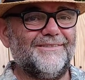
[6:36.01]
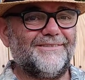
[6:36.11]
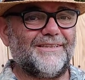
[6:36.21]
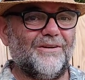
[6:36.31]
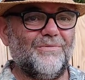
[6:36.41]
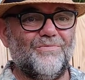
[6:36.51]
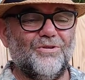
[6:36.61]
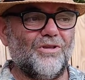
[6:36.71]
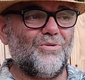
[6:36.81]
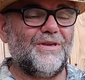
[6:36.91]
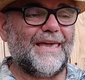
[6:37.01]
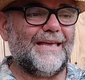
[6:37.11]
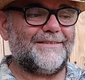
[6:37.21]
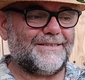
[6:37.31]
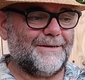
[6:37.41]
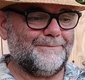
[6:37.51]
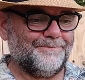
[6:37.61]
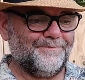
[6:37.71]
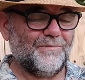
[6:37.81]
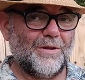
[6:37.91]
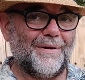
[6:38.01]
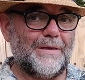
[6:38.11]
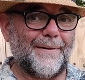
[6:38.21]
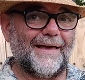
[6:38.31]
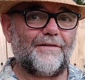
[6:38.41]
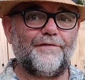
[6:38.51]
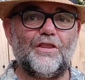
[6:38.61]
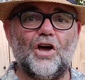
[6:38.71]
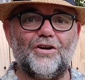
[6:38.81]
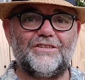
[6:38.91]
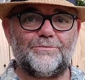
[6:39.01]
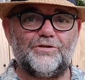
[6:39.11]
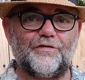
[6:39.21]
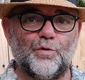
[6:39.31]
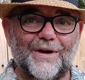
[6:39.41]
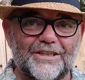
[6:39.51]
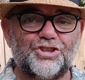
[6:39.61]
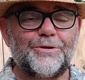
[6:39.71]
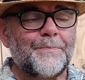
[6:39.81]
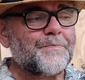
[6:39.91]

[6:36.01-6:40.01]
So you'll only get the money back for the items for which